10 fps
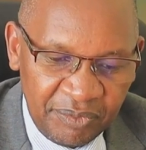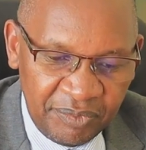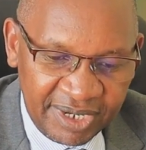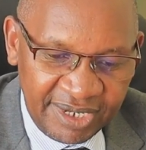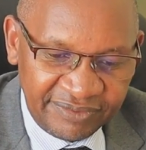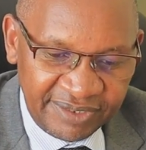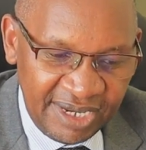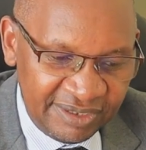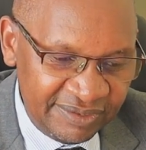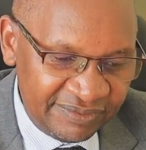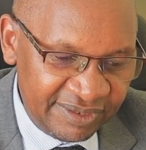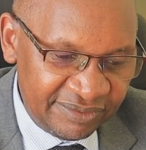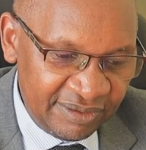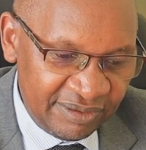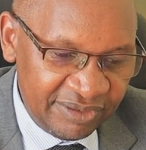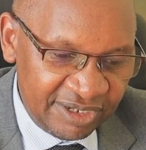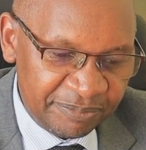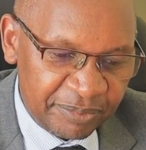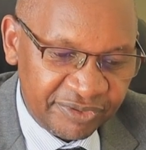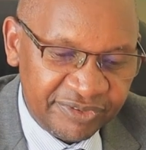Whereas scientists and
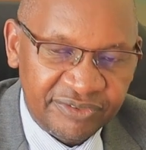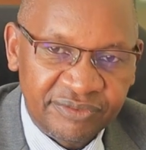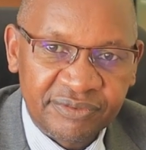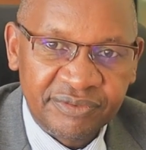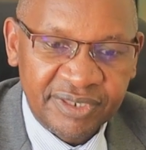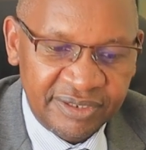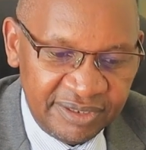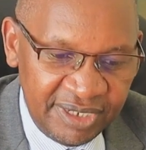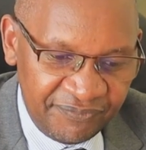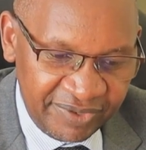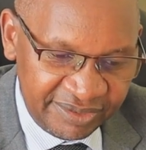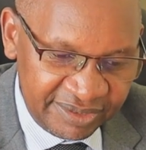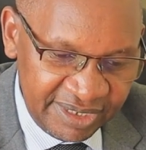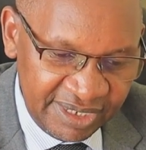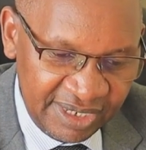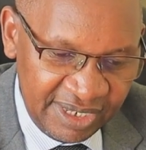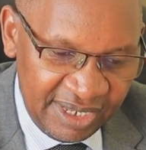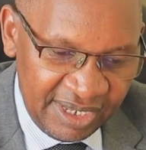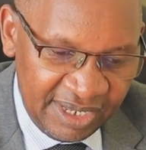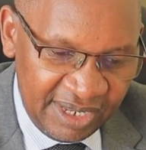theologians process truth differently,
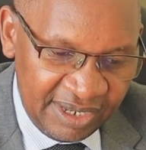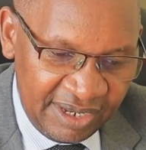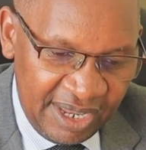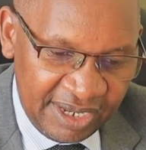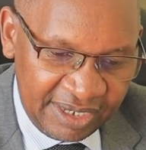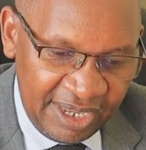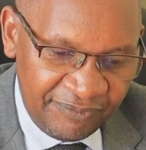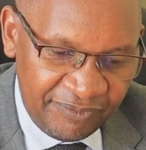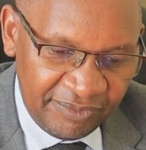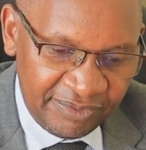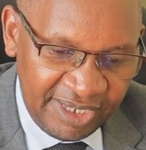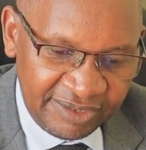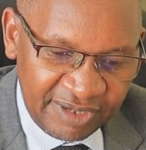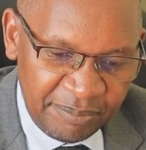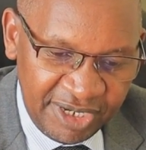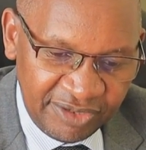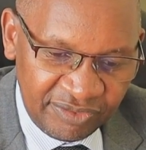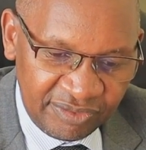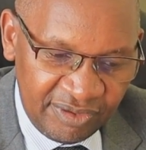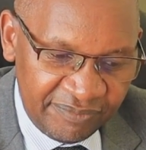a careful
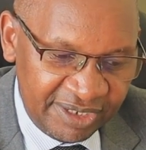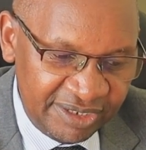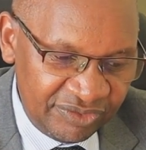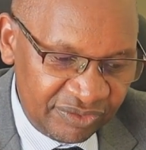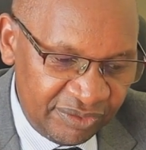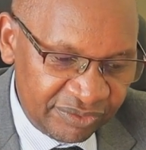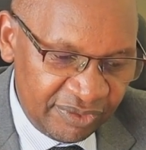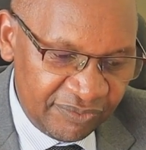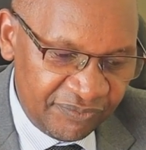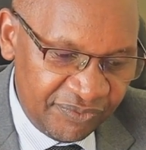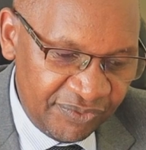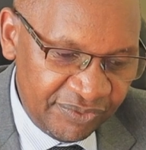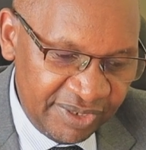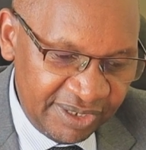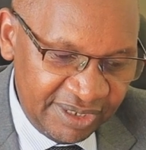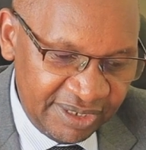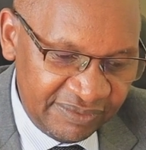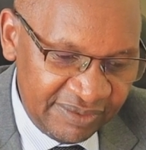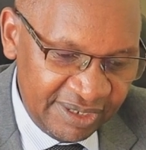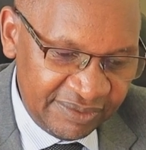examination of the discourse on food
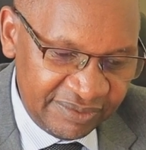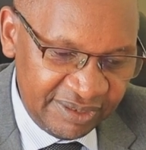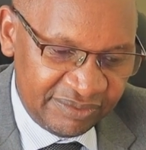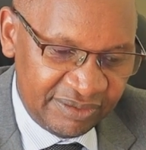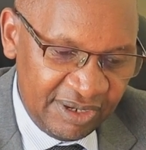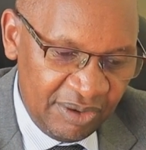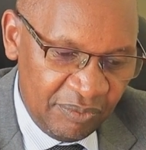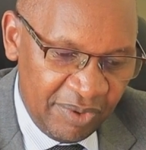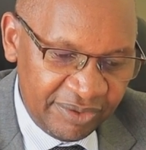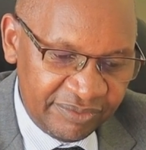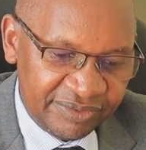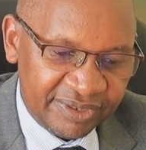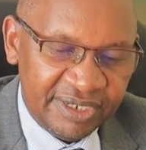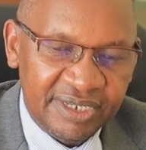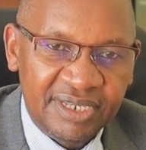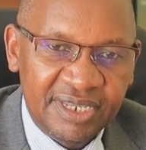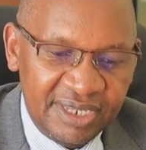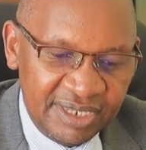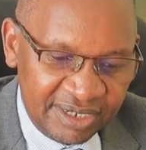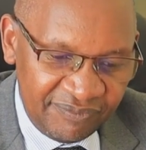in Genesis 1 to 3
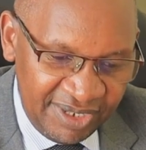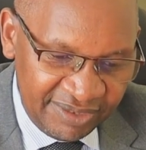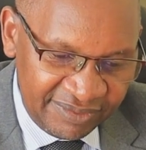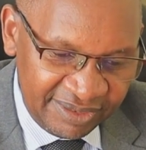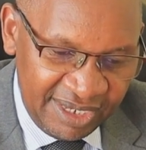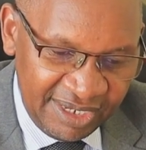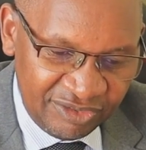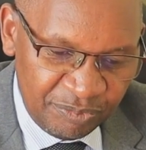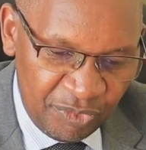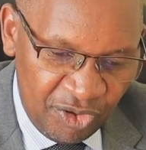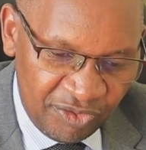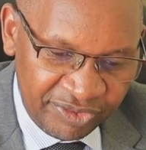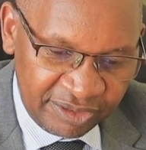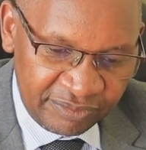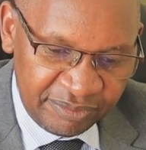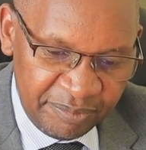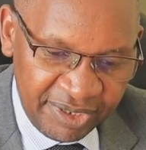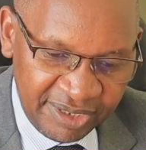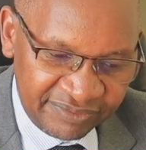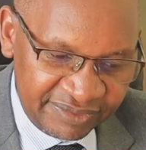reveals that there is more that could
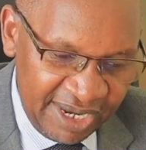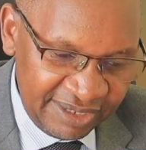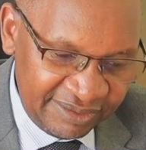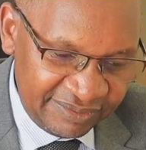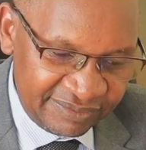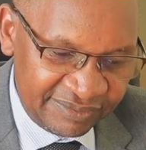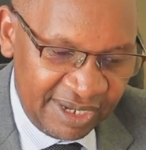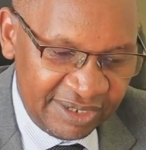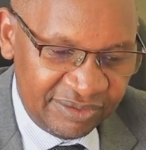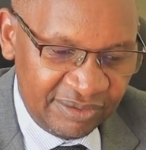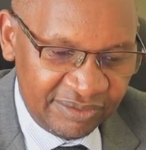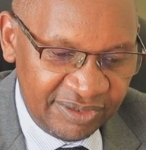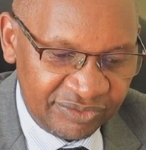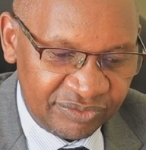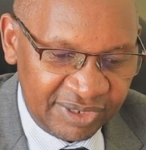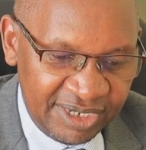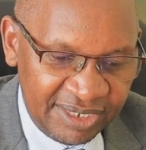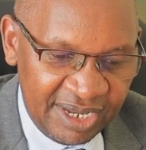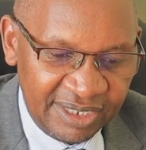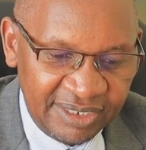bring scientists and theologians
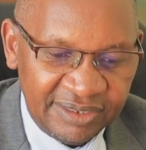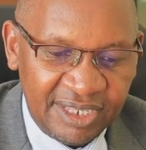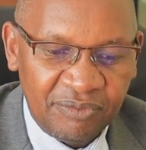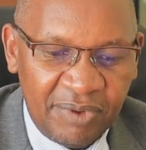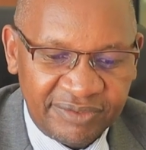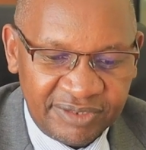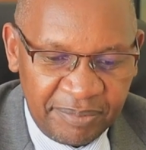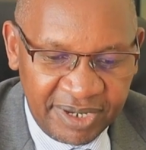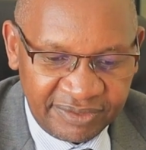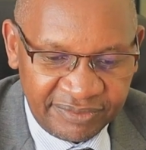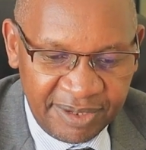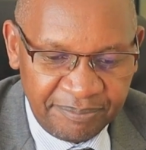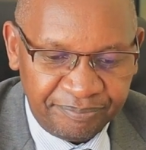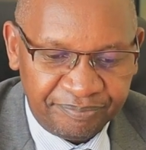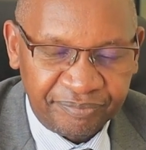together than what separates them.